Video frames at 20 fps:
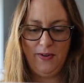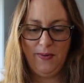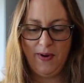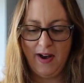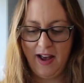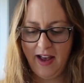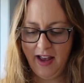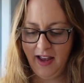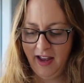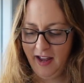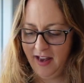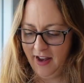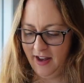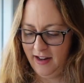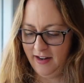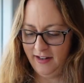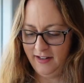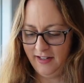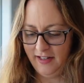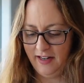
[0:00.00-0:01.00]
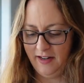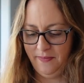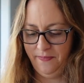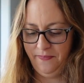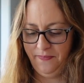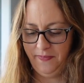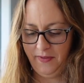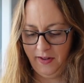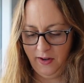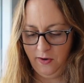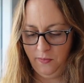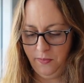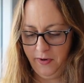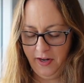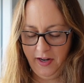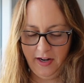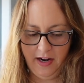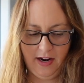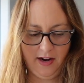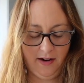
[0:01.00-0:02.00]
away, and I'll
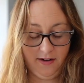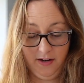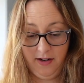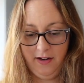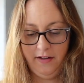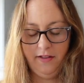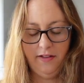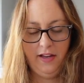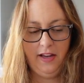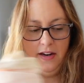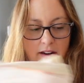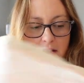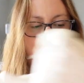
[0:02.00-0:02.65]
bring it out at the end